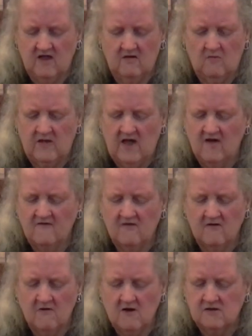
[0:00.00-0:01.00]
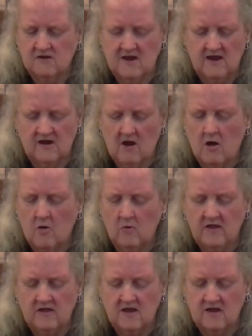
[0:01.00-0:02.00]
we ever are in need, all
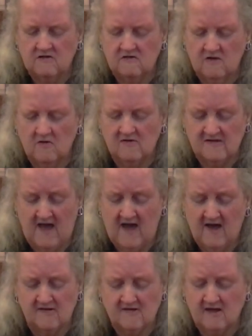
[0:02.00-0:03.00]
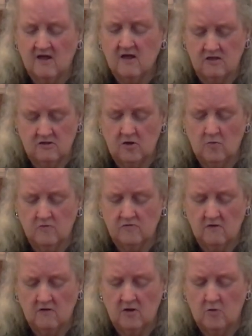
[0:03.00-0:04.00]
we need to do is ask, and you,
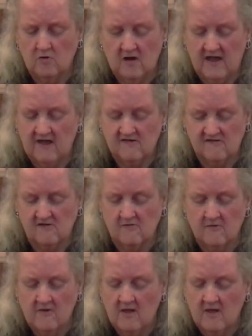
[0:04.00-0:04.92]
you will answer.